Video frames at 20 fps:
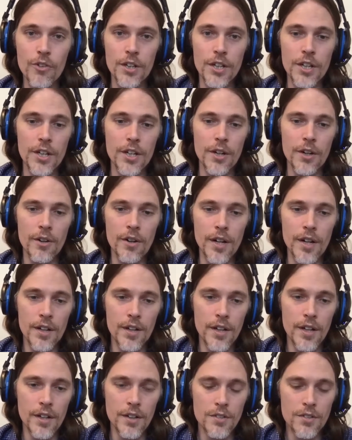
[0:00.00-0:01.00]
here and
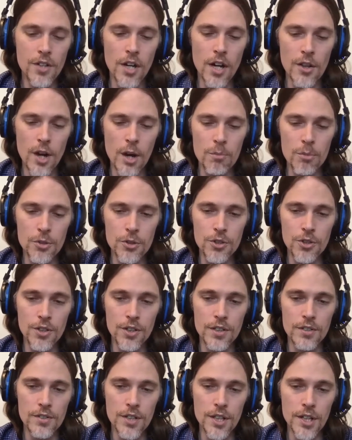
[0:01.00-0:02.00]
and saw the
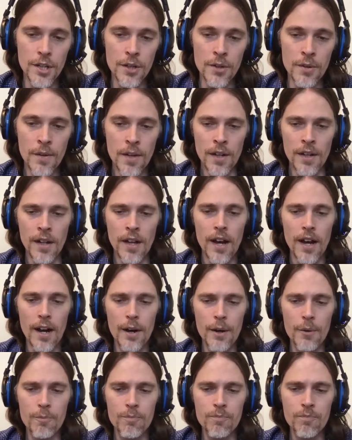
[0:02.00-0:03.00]
opportunities here.
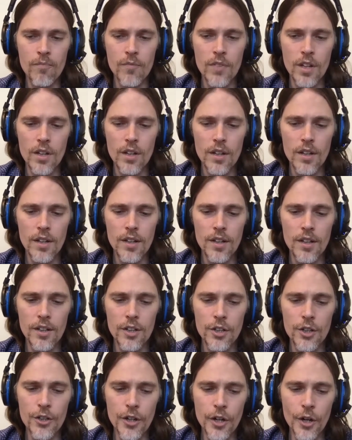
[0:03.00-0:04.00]
Um,
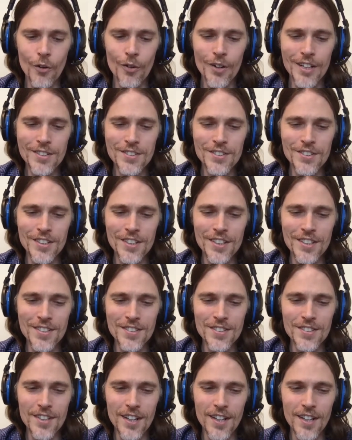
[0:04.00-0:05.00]
you know, it's,
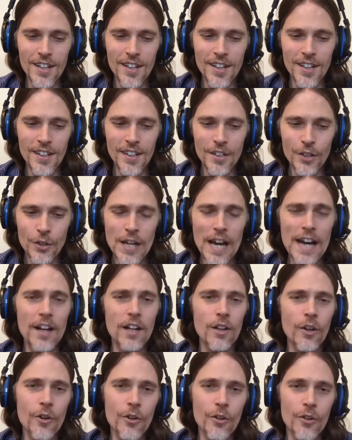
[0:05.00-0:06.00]
it's, uh, you got to
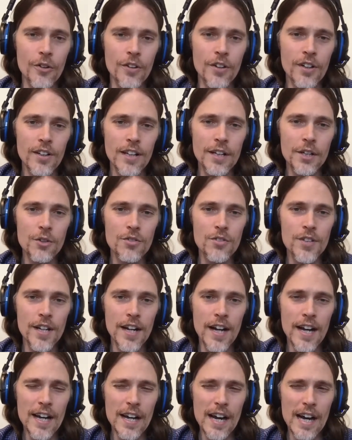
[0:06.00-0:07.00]
learn. Like you said,
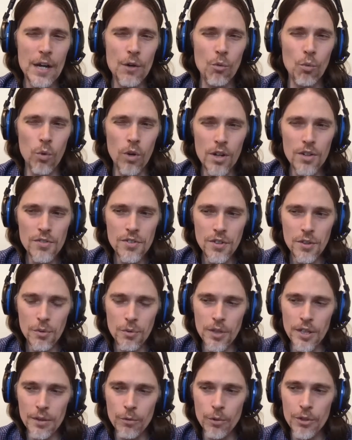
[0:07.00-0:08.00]
I, I wasn't
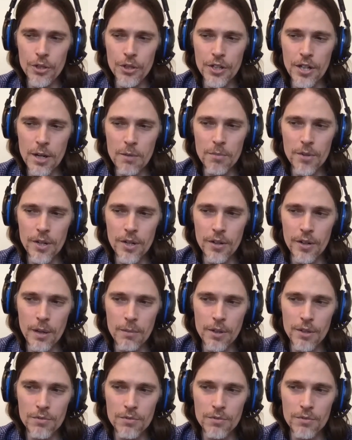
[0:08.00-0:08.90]
really, when you come here, I mean,